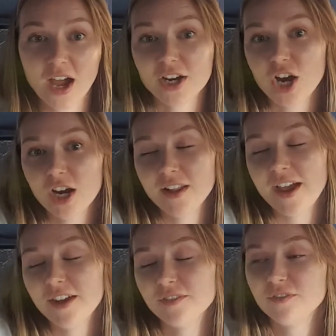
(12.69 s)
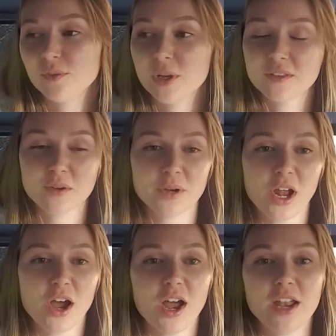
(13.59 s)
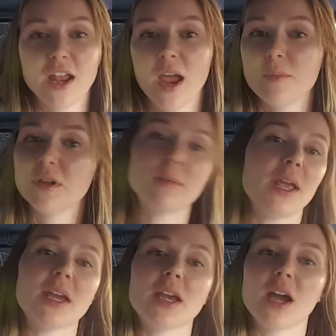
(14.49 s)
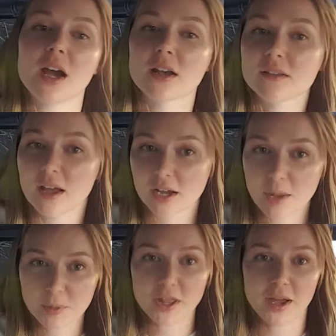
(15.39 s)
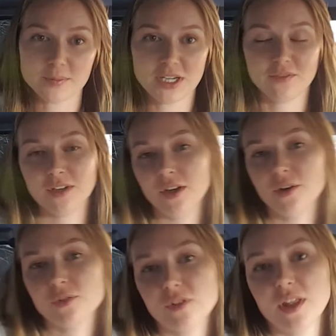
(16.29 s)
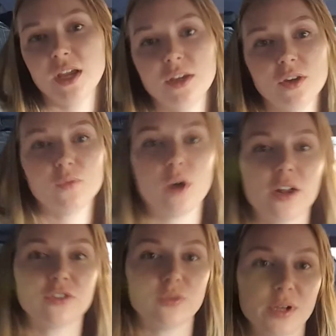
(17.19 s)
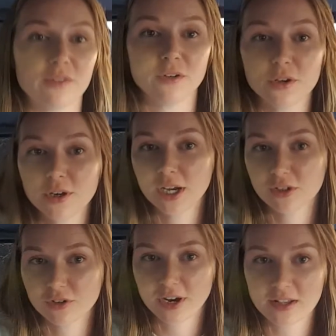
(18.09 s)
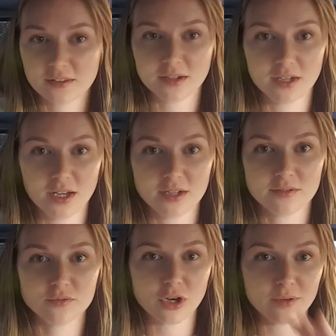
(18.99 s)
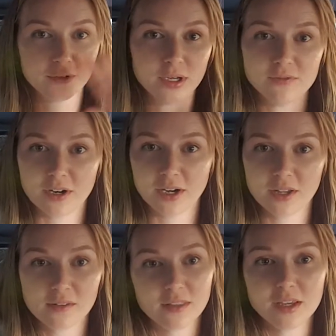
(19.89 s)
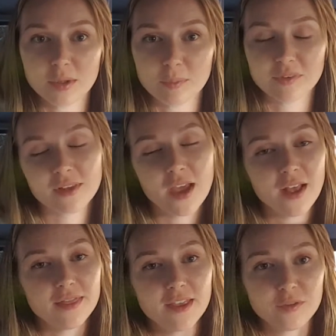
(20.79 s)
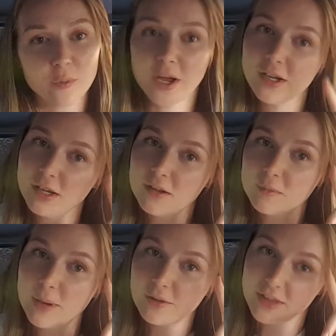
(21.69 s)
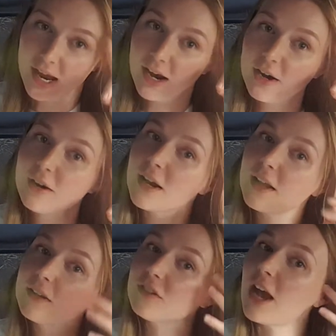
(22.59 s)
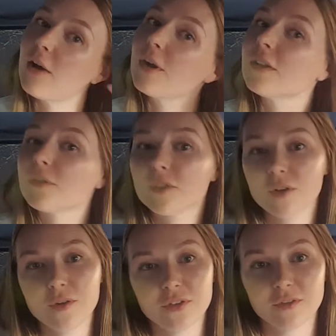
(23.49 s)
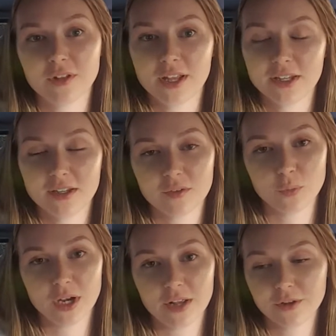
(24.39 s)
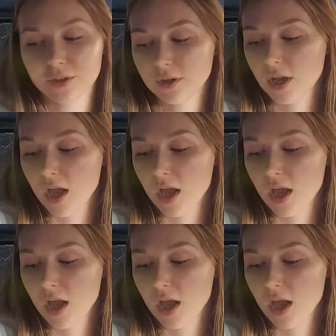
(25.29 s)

car life, what's going on. I'm going to make a couple of update videos so that you can watch whatever you're interested in, covering various themes. This one is about the hair and the shower and the results of cleanliness and what I learned.